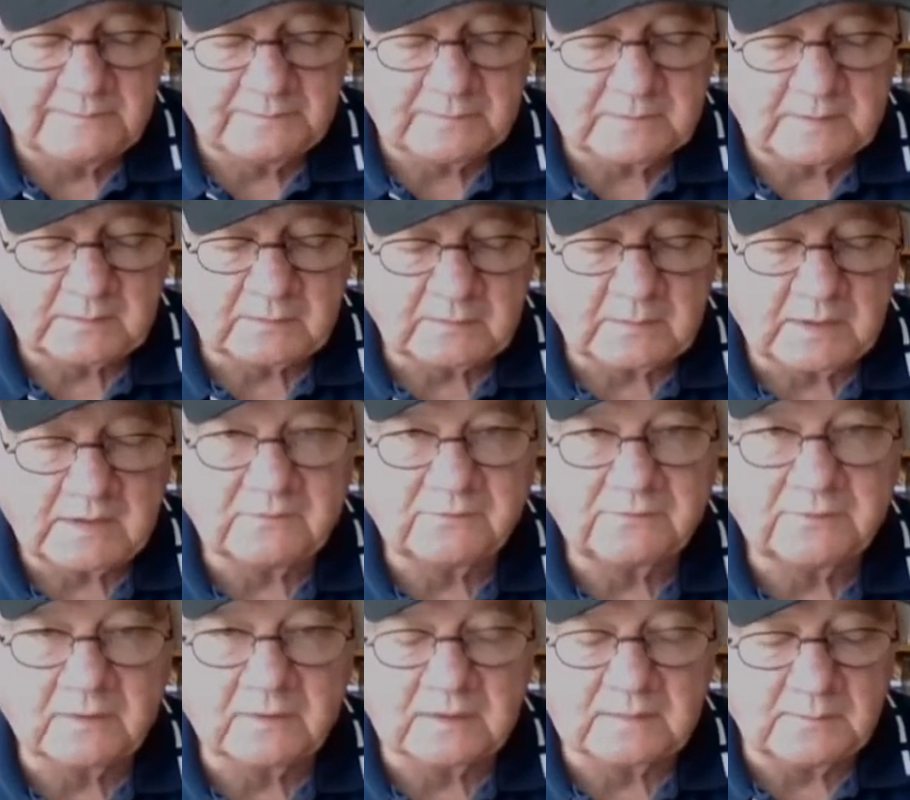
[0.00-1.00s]
number 8,
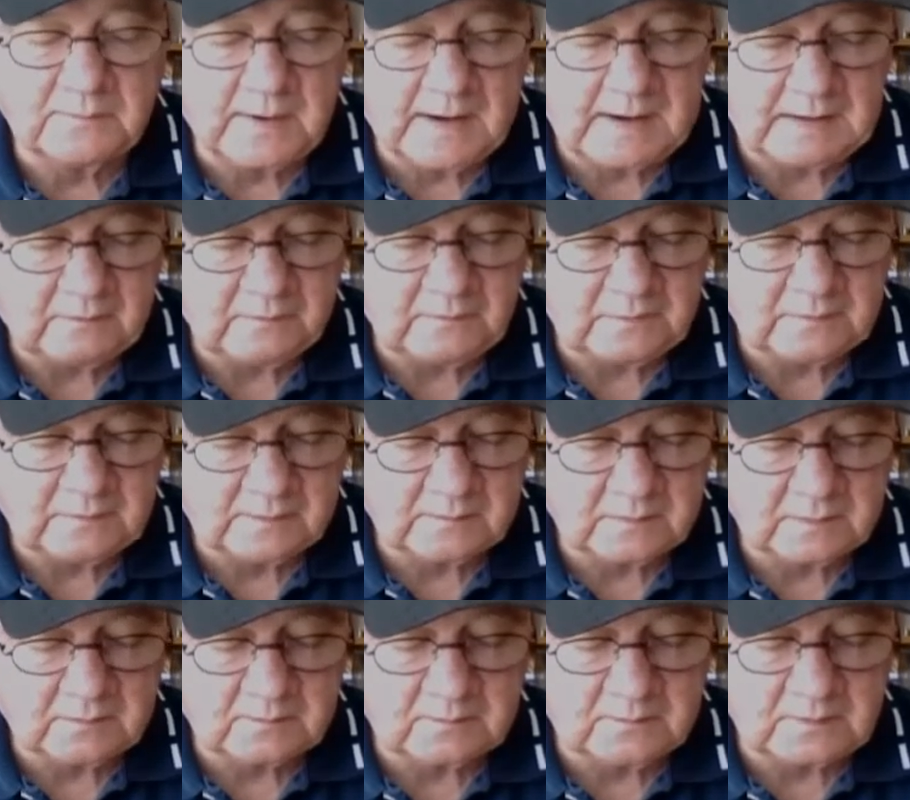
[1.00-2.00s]
Philly Bound, and
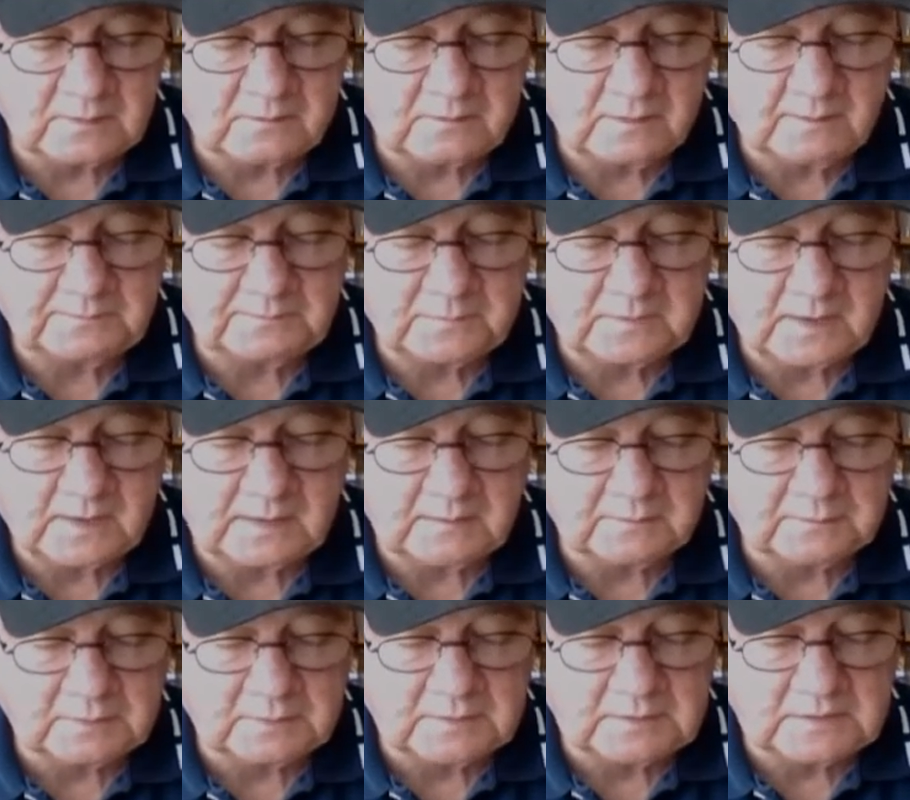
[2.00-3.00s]
number 3, Tup Take
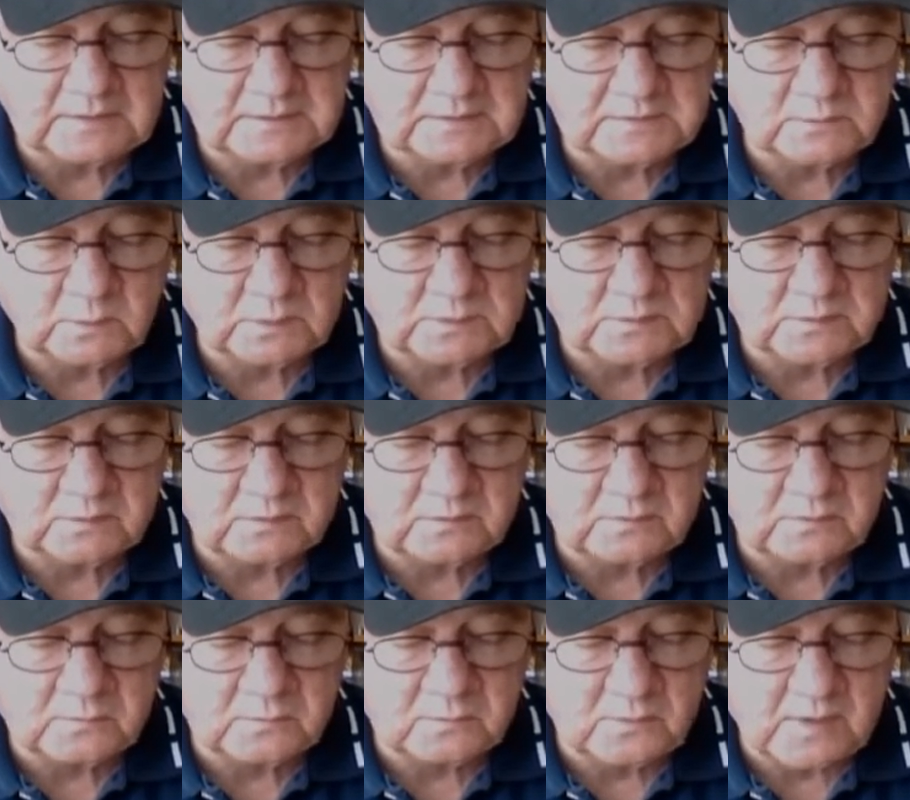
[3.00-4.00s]
Please,
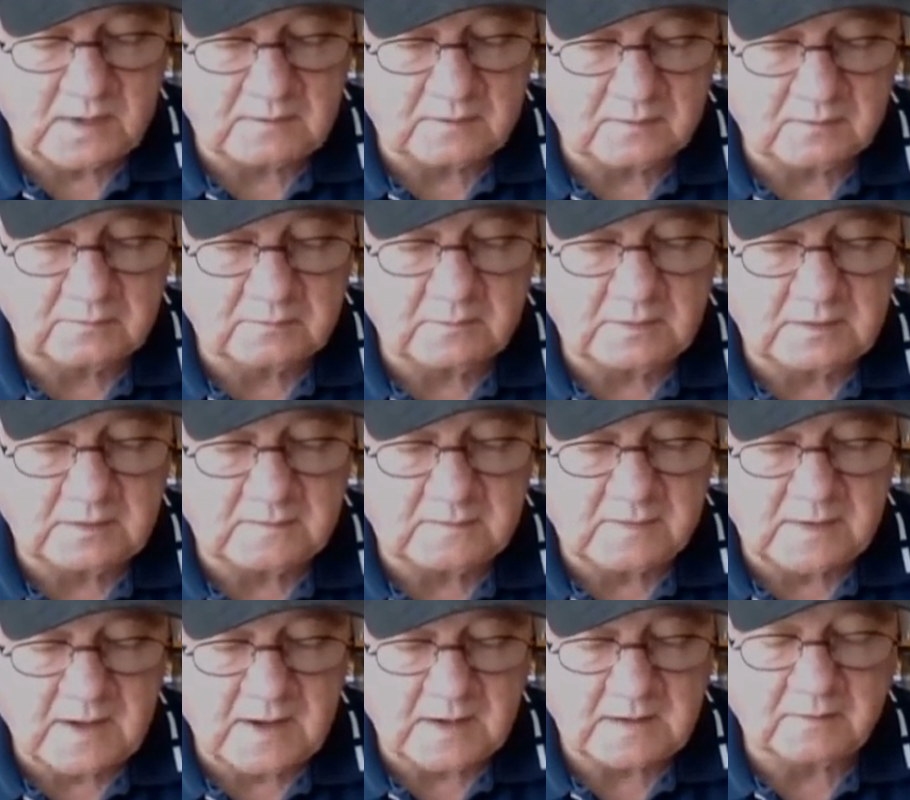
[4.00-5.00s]
1-2-8-3 in
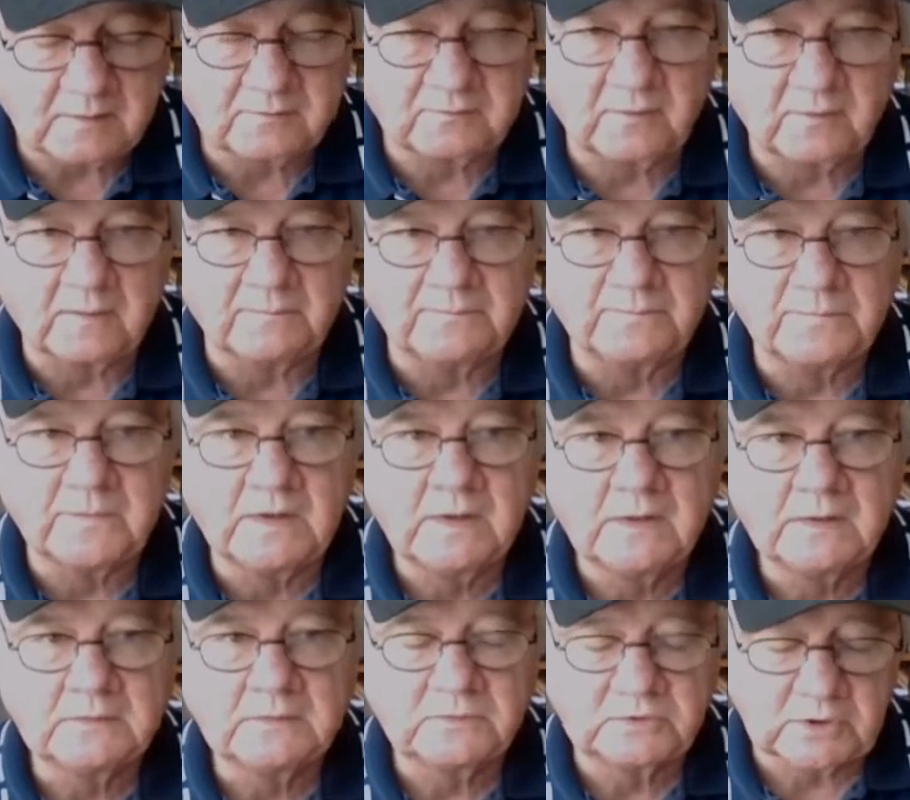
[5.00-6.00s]
the 8th from
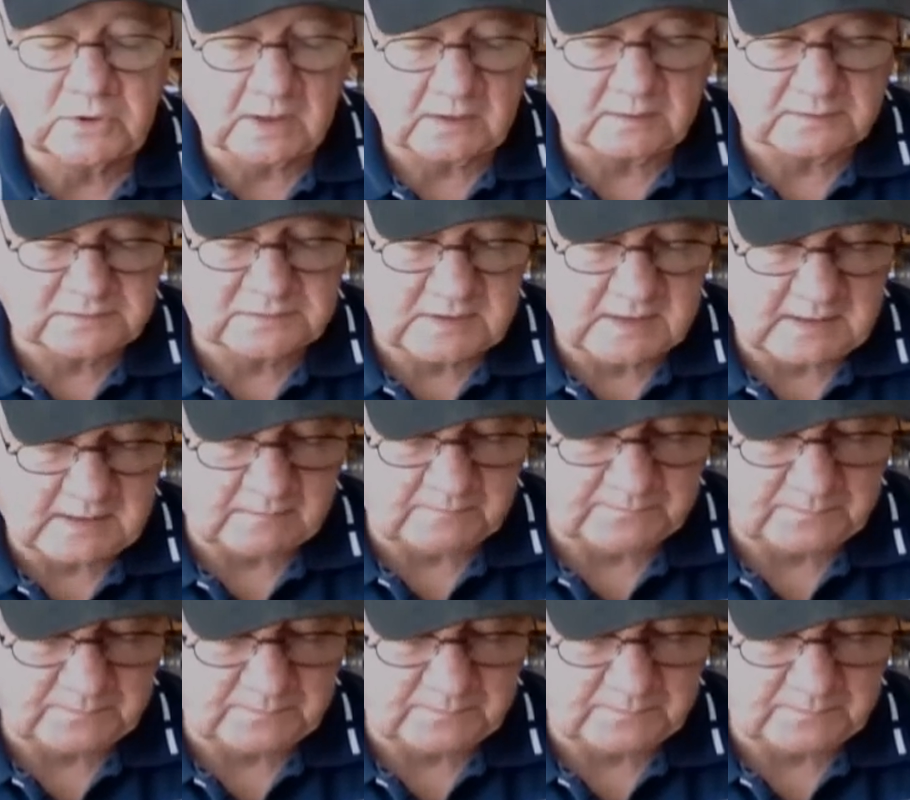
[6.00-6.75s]
Charlestown.